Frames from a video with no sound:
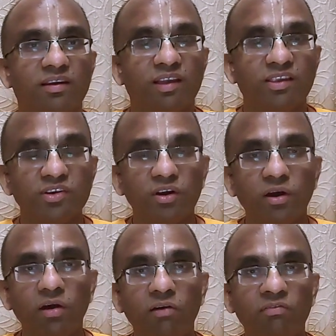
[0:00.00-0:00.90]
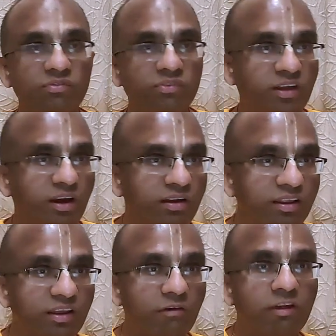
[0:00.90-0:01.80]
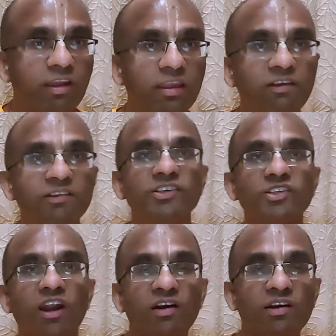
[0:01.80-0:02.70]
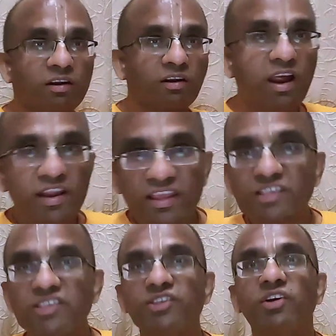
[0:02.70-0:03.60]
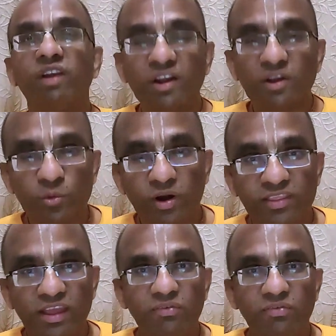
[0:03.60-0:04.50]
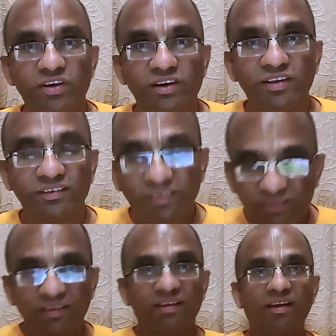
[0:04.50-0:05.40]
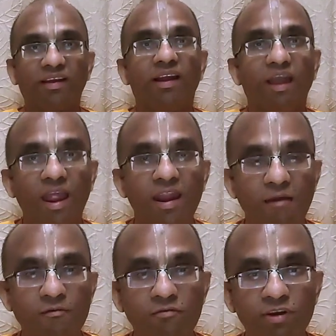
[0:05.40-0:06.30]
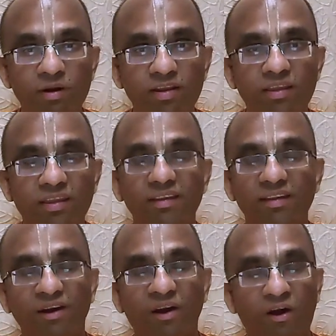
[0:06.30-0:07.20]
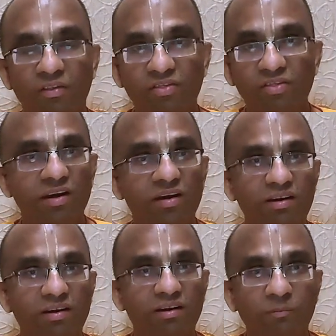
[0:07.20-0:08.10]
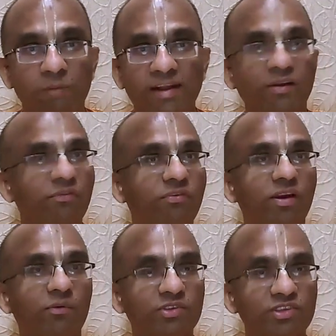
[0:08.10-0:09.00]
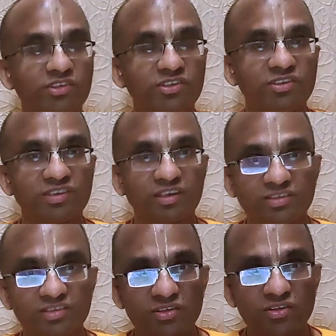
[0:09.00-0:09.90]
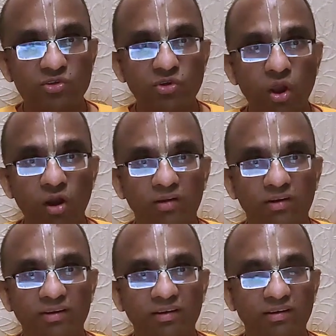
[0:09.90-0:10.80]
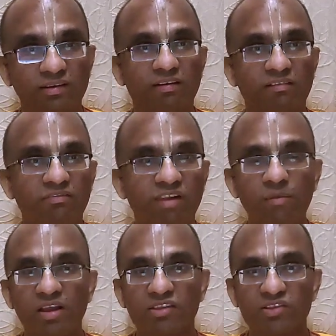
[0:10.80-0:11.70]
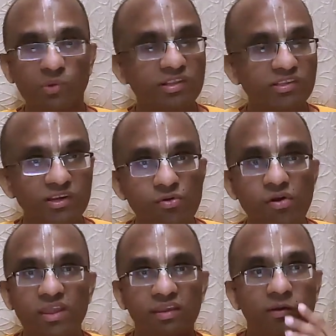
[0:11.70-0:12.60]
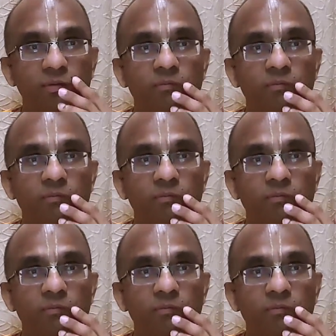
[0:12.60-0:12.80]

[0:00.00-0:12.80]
Instead of turning away, he just started running straight toward the elephant. And everybody on the battlefield was just shocked, flummoxed. What is he doing?